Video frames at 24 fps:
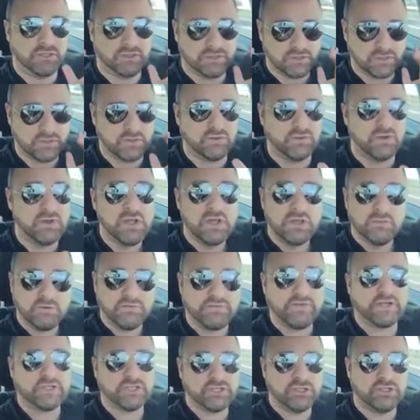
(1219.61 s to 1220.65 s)
Not that
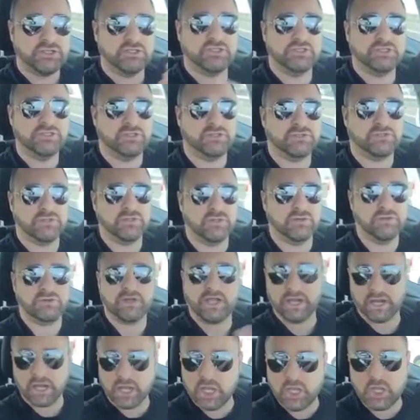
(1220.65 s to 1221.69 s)
following is necessarily the
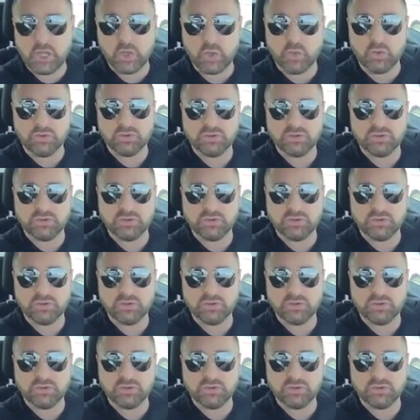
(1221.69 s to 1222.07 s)
ultimate goal, but